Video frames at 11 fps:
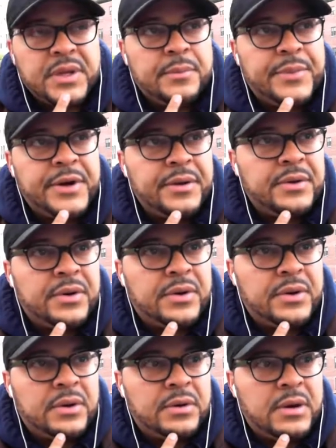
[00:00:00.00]
But
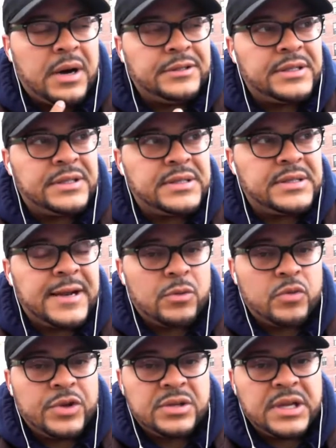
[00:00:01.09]
understand that
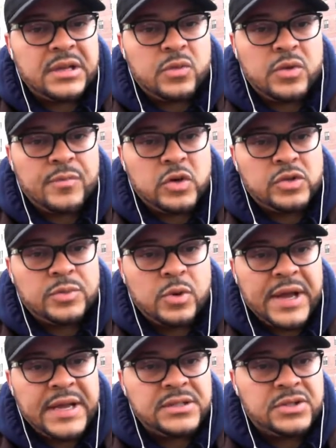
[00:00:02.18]
when you're dealing with multiple
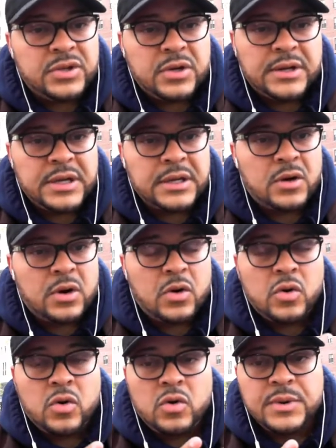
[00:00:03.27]
agents, you're going to get a
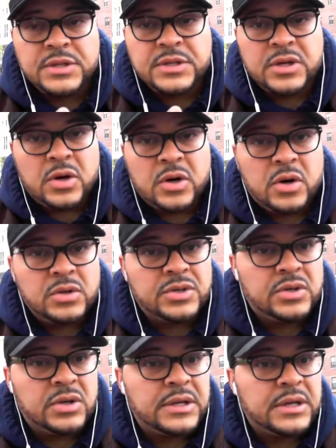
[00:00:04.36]
whole bunch of calls. You're
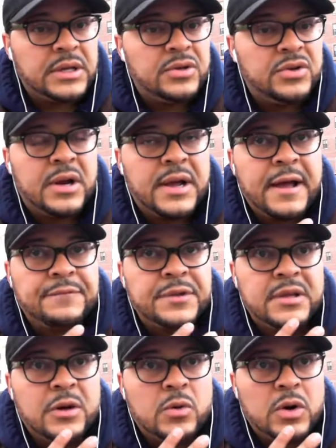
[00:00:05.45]
going to have to
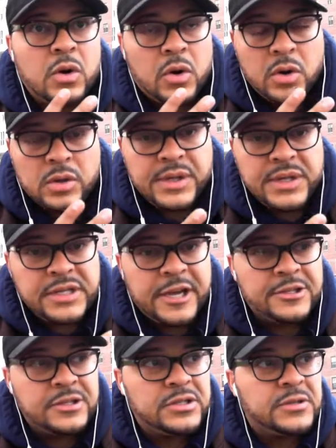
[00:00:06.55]
deal with all these
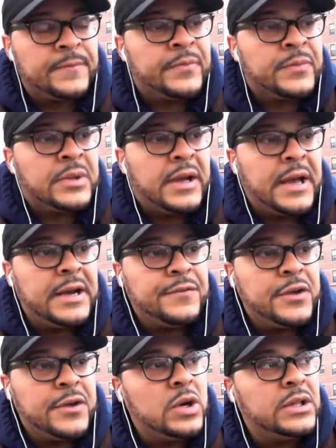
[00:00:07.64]
agents. And if
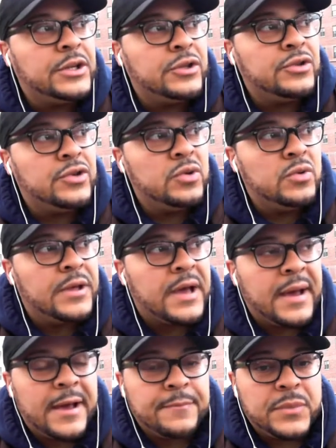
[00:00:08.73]
you're willing to do
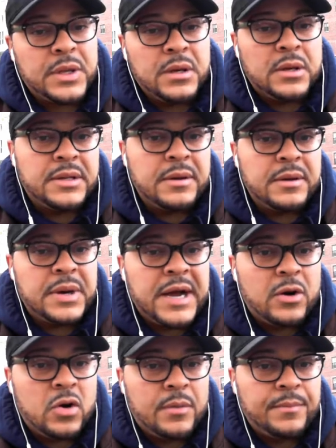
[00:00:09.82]
that, then by
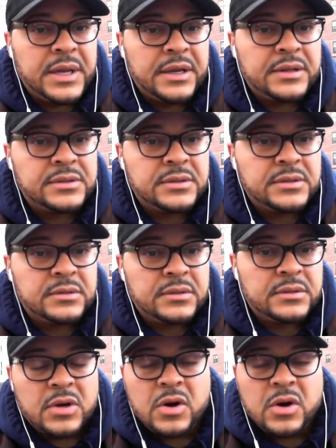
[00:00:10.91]
all means,
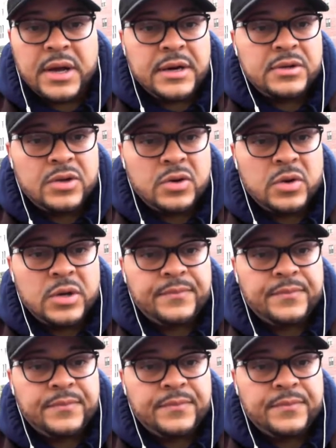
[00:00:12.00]
go ahead and do it.